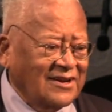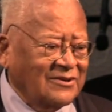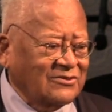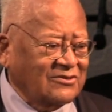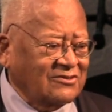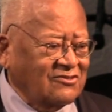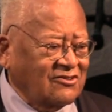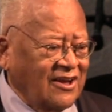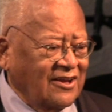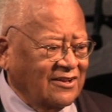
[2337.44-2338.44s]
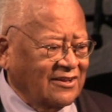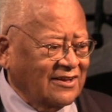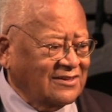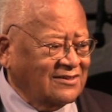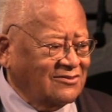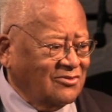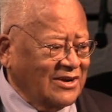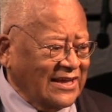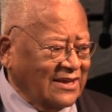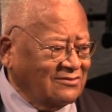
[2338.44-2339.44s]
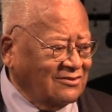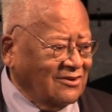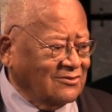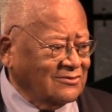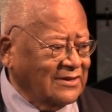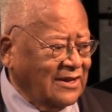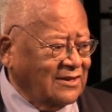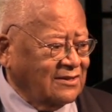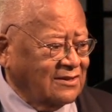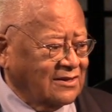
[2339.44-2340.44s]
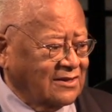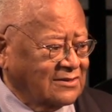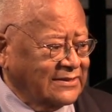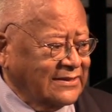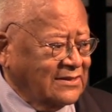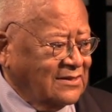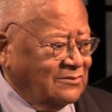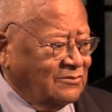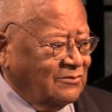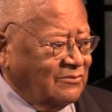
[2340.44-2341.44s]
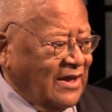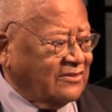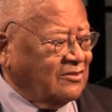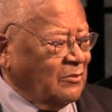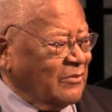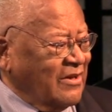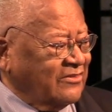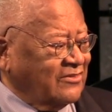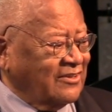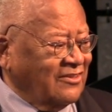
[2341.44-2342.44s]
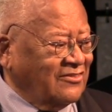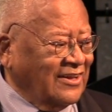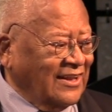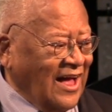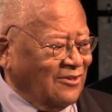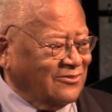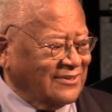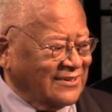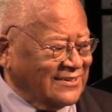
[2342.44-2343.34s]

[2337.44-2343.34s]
was in jail at 20, and in maximum custody cell house in